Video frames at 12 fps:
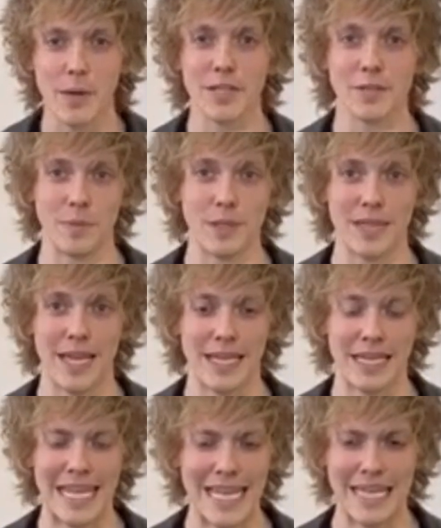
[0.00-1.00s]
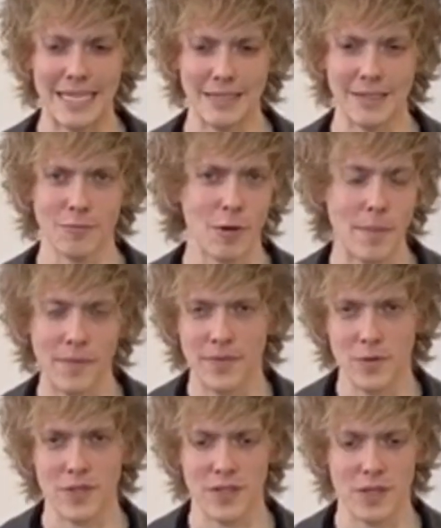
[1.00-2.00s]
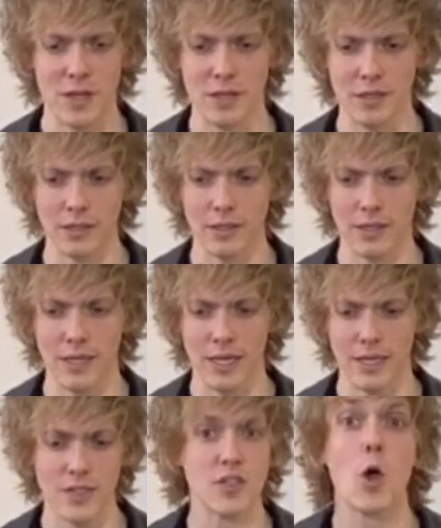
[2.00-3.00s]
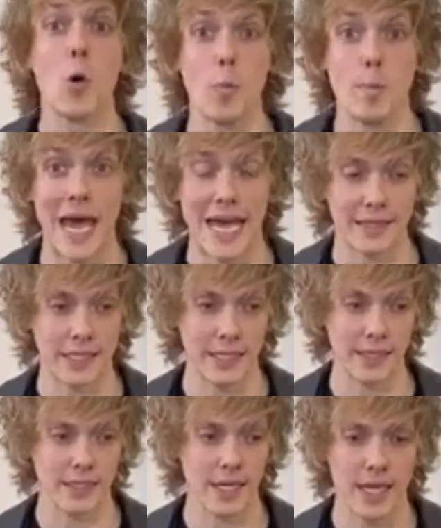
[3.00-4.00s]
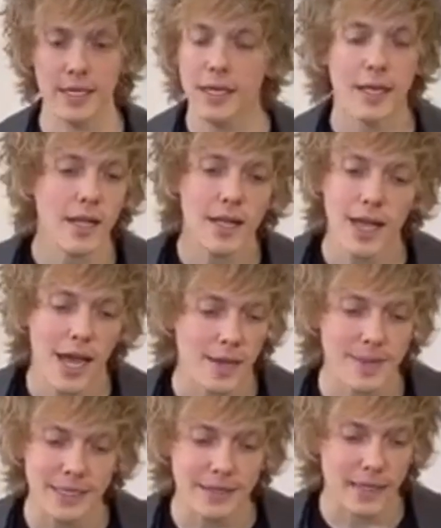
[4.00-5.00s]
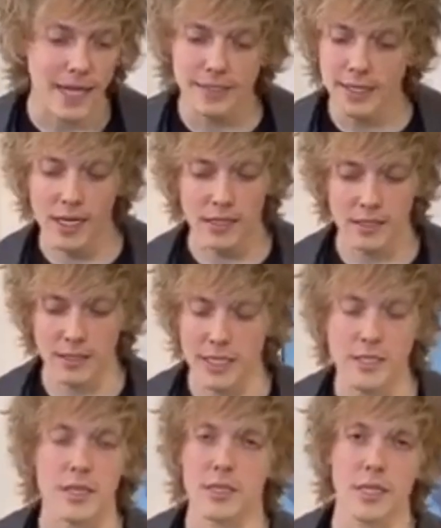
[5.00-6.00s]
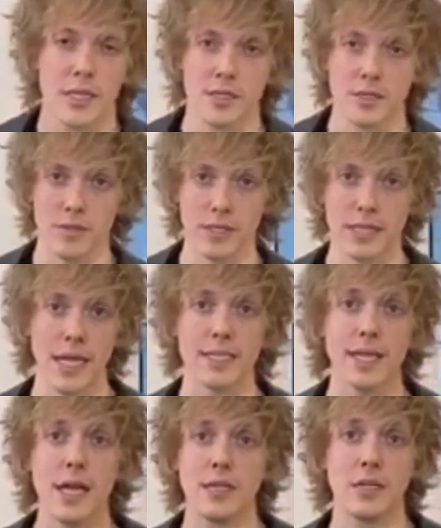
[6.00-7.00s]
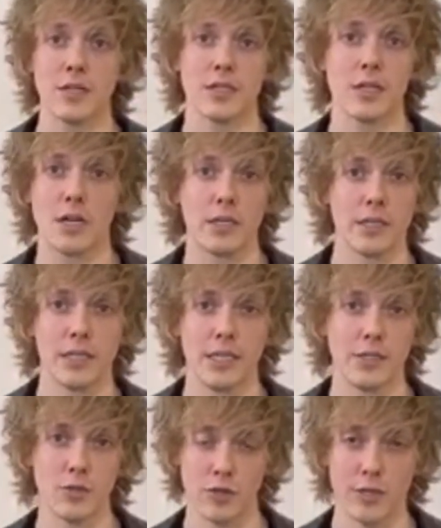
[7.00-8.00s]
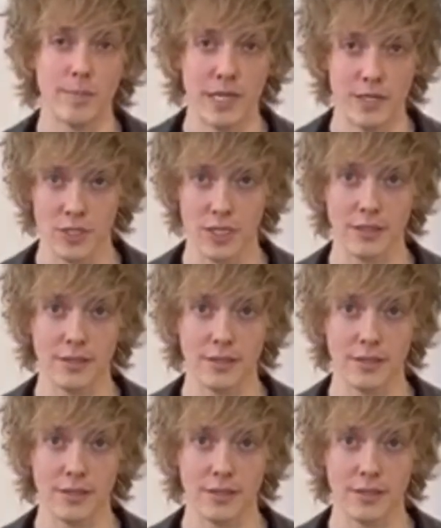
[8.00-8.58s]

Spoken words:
to put that in right before the song so badly. And I mean, that dialogue has such a history. That dialogue started in Dream Engine.